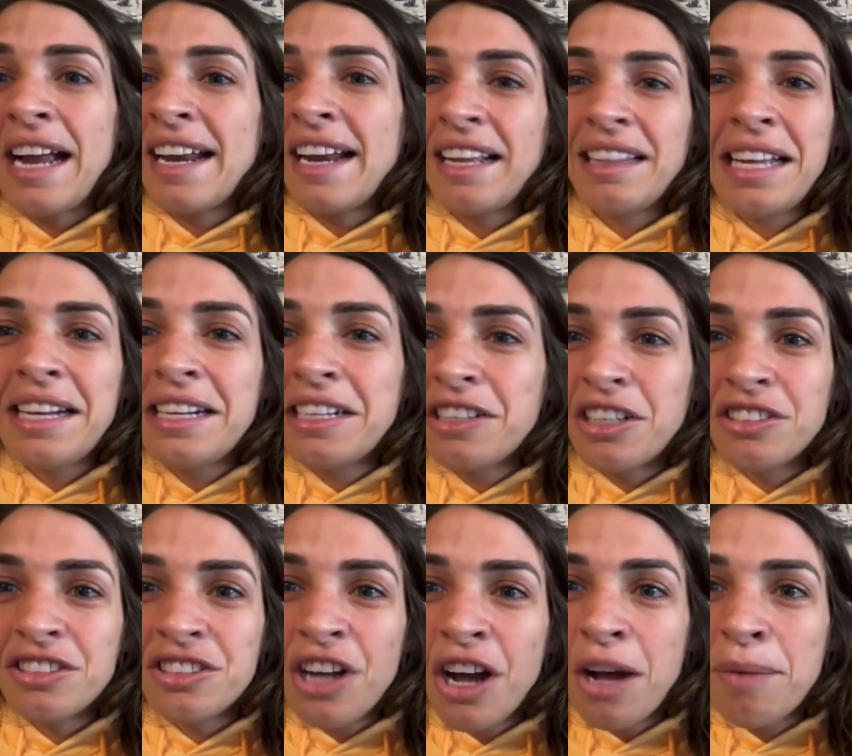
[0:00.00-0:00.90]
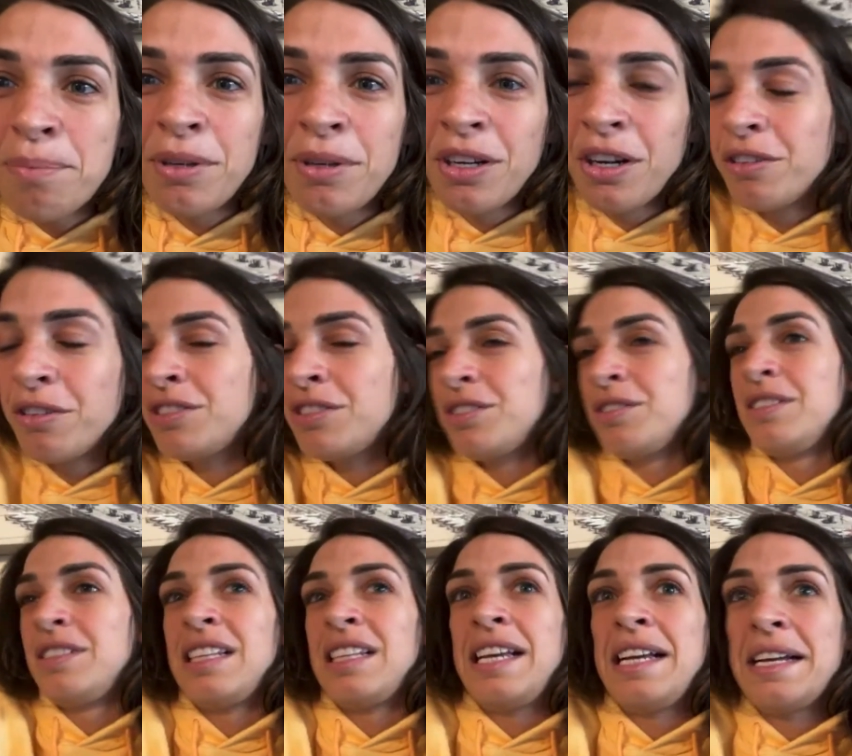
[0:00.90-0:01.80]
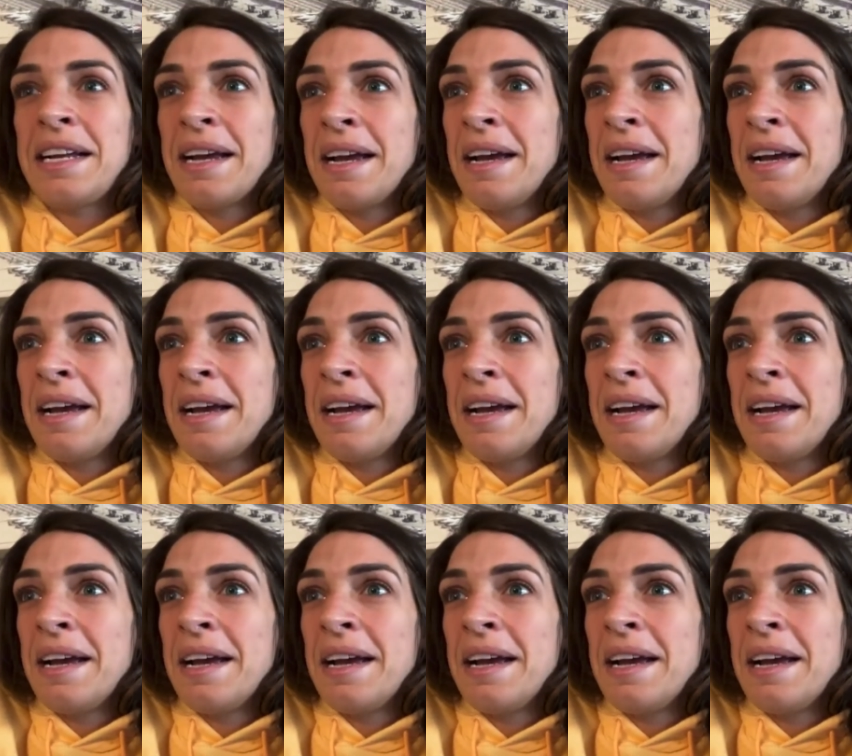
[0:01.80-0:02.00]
and I landed on top. You know, so it's like